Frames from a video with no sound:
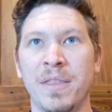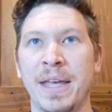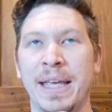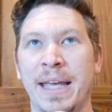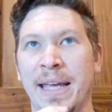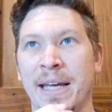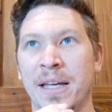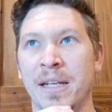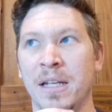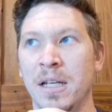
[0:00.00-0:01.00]

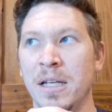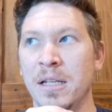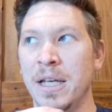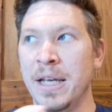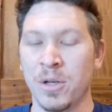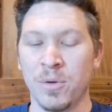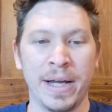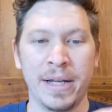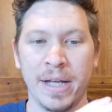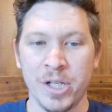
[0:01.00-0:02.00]
can
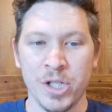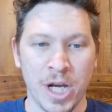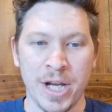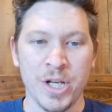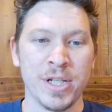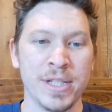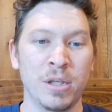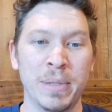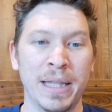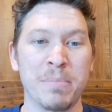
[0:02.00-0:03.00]
iterate and change and
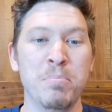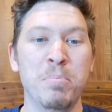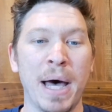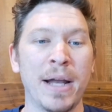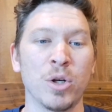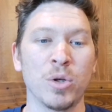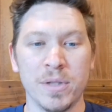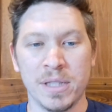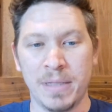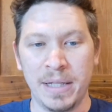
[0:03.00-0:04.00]
still be like better
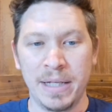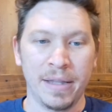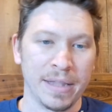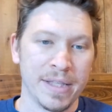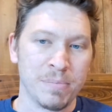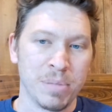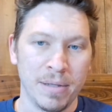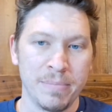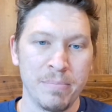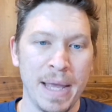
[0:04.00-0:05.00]
ultimately, and like this
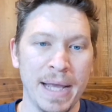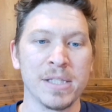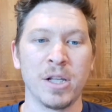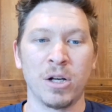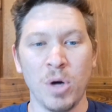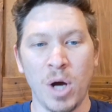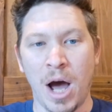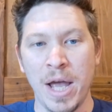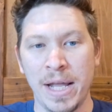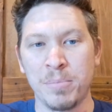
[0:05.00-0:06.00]
probably makes their
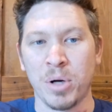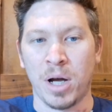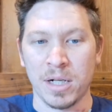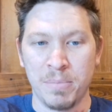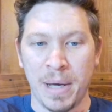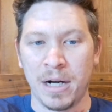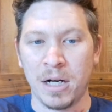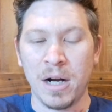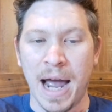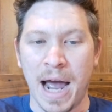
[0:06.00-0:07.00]
end product
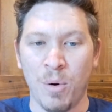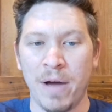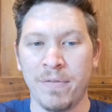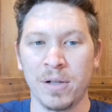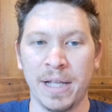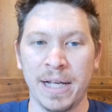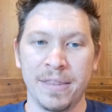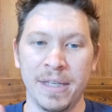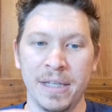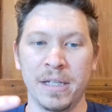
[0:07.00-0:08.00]
better. However, like
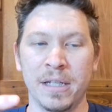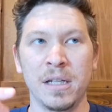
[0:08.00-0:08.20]
the